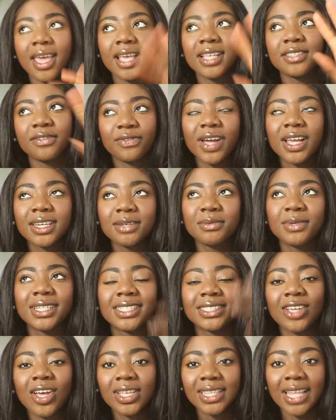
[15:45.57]
it's funny
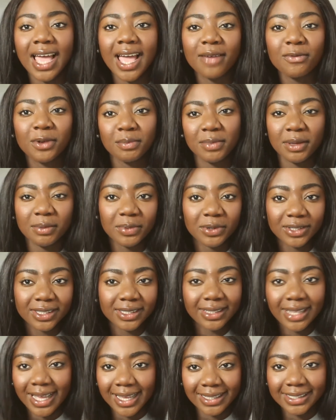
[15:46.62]
because online when people
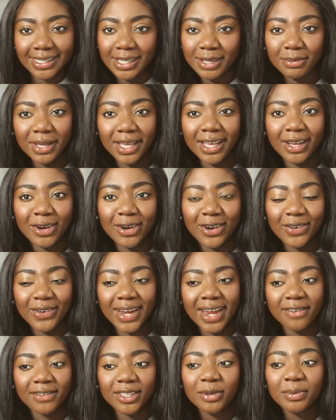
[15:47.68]
like see me or
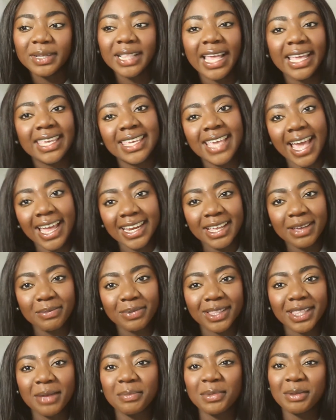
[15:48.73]
whatever, they'll be like Yenny,
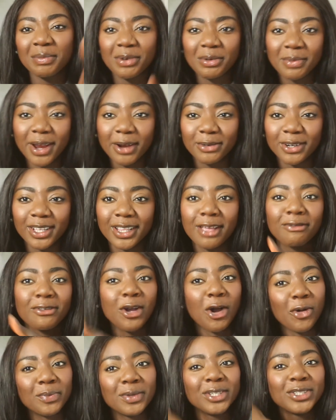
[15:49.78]
but then people in my real life
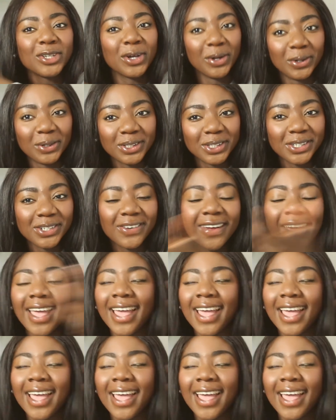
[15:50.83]
call me Tolu.